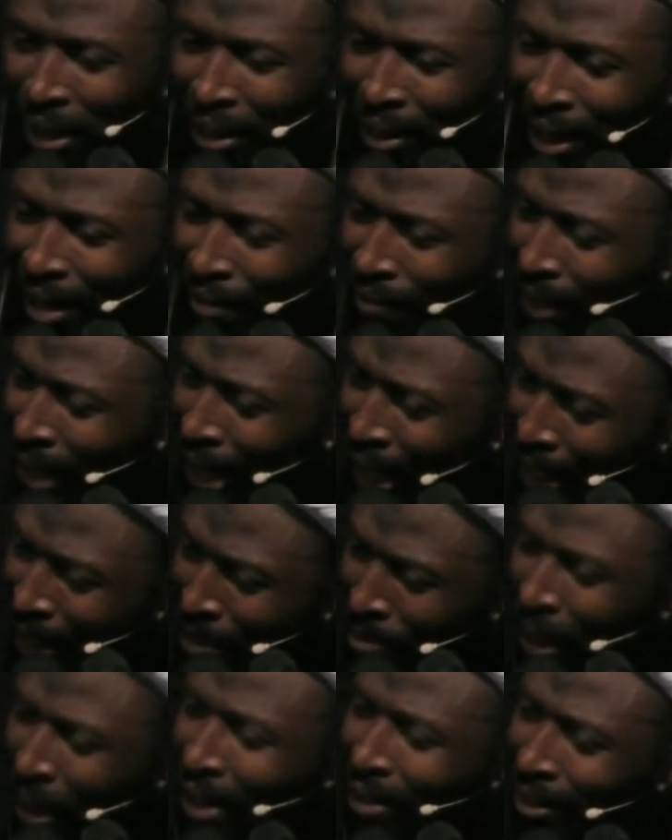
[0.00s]
Every
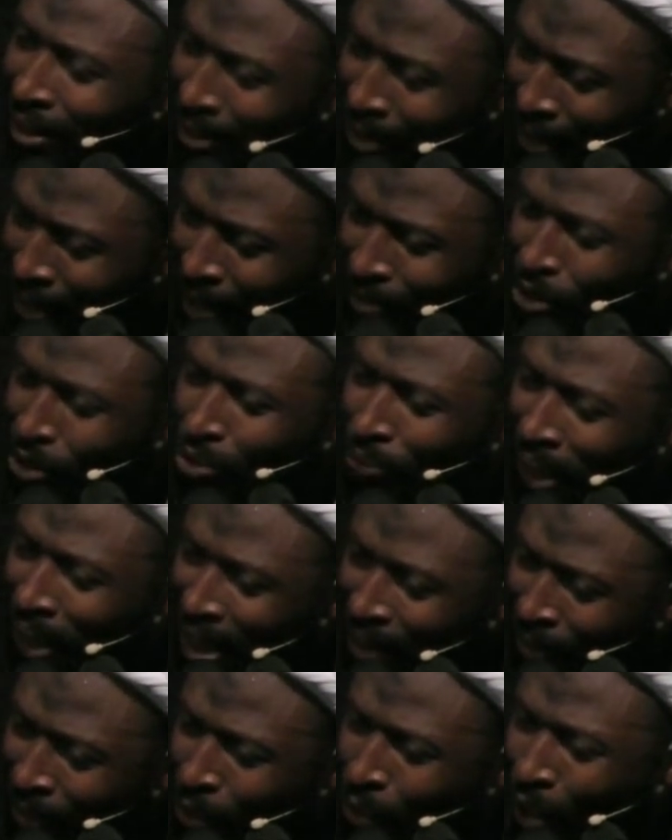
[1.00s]
animal deserves to be
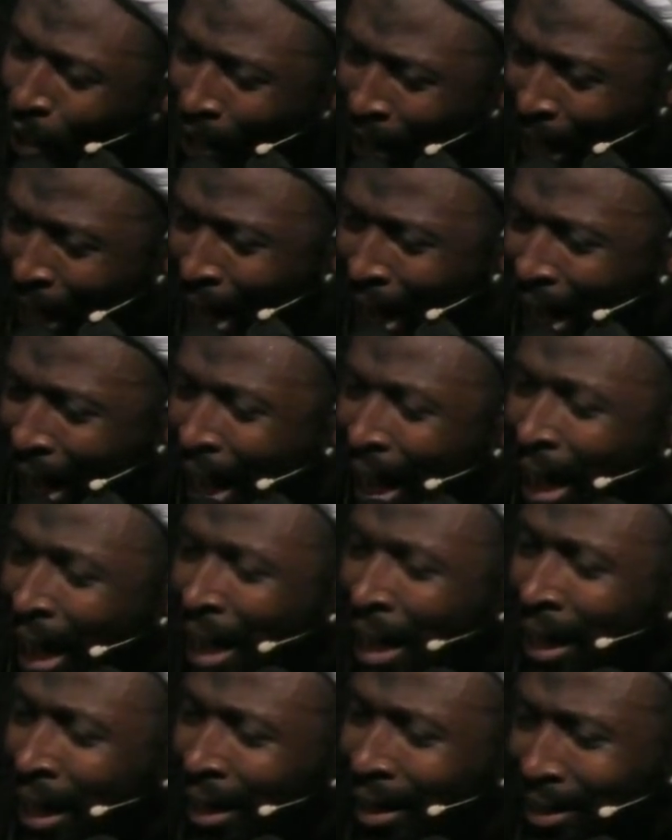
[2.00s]
given water.
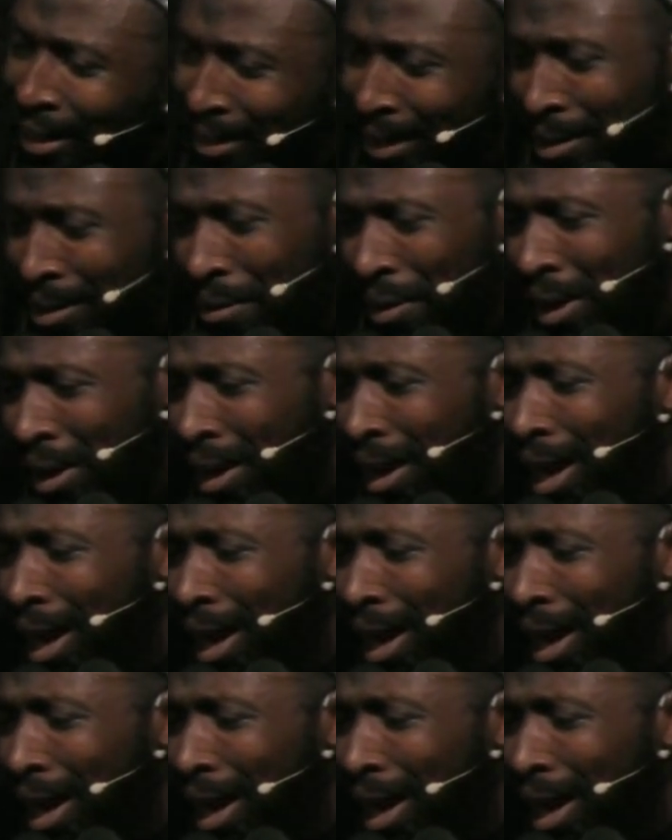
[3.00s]
He said, well,